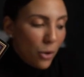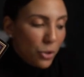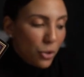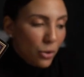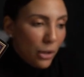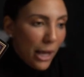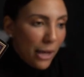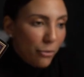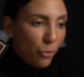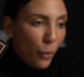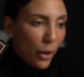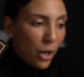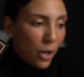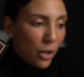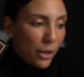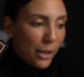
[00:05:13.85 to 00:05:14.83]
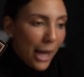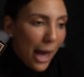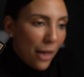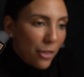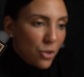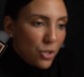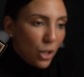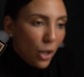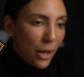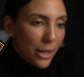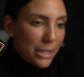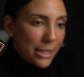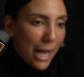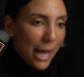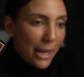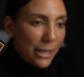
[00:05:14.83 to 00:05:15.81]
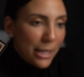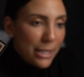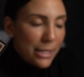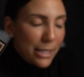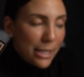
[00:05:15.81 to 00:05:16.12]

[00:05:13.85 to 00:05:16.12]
in your life where, yeah, there's a lot of sadness.